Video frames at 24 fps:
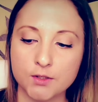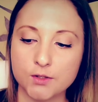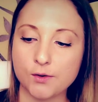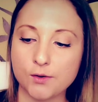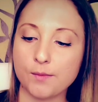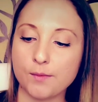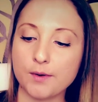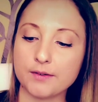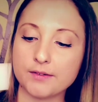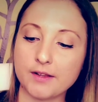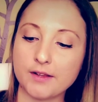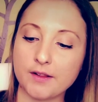So
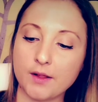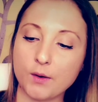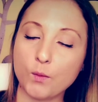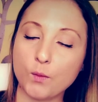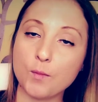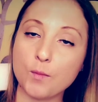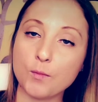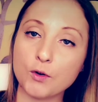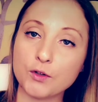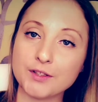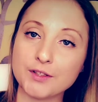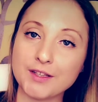I'm going to say that
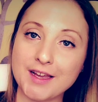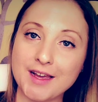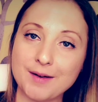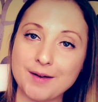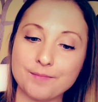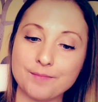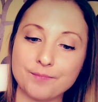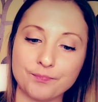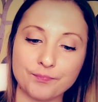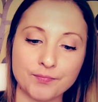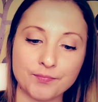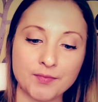one more
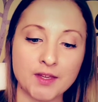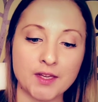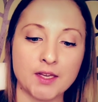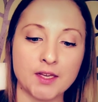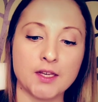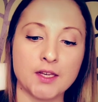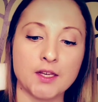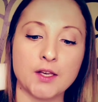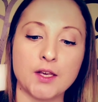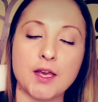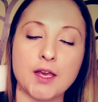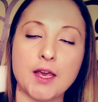time.
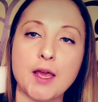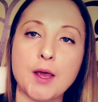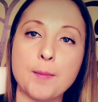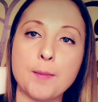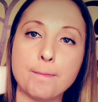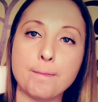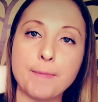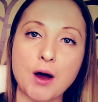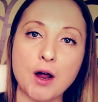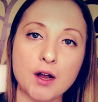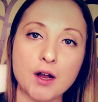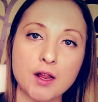
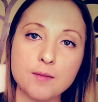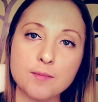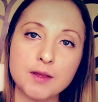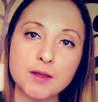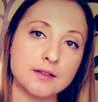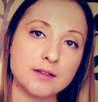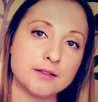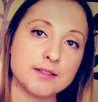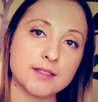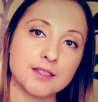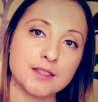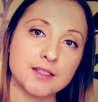
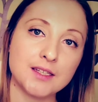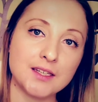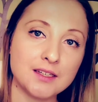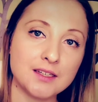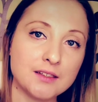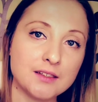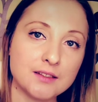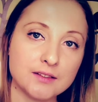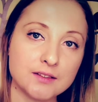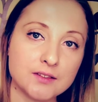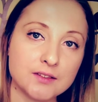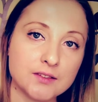Embodiment
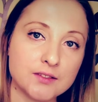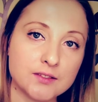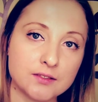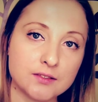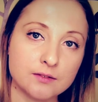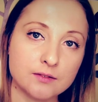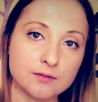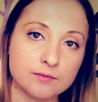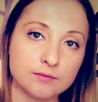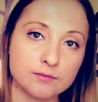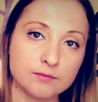is